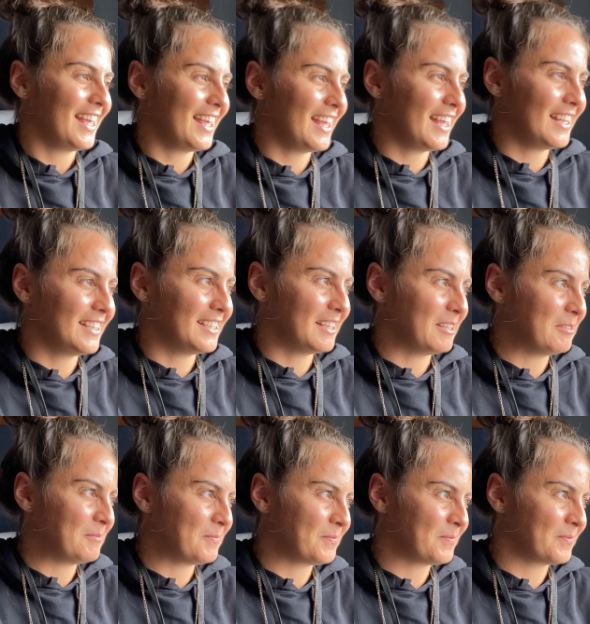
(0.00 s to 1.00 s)
And
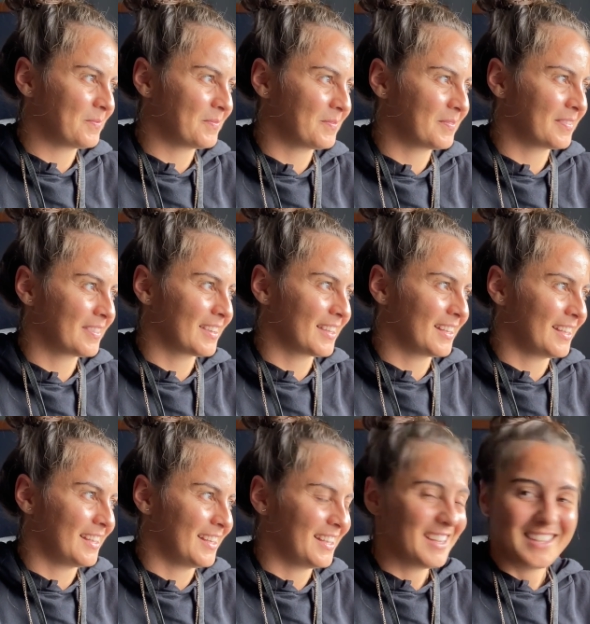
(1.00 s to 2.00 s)
um,
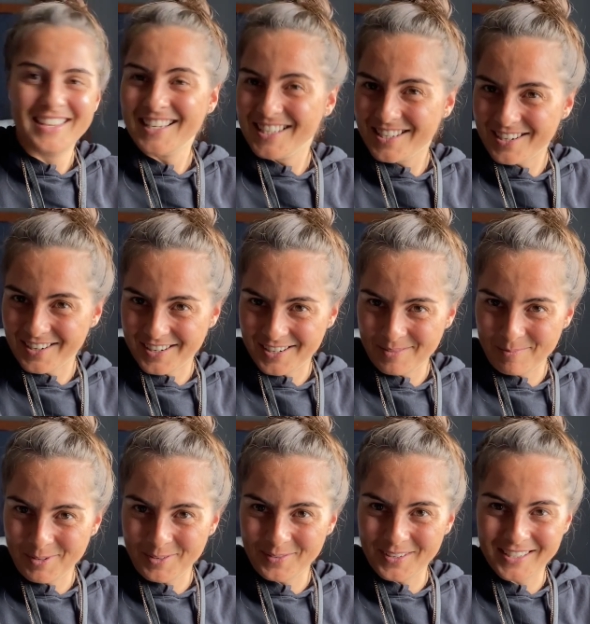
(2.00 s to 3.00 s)
things started to
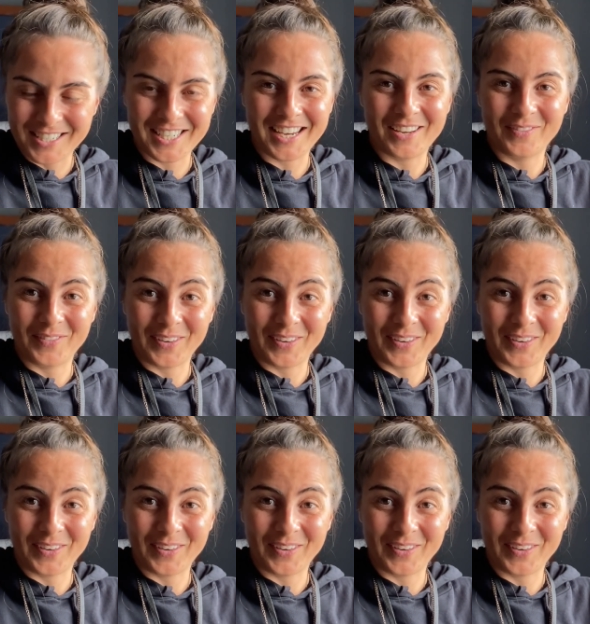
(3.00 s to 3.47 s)
move and shake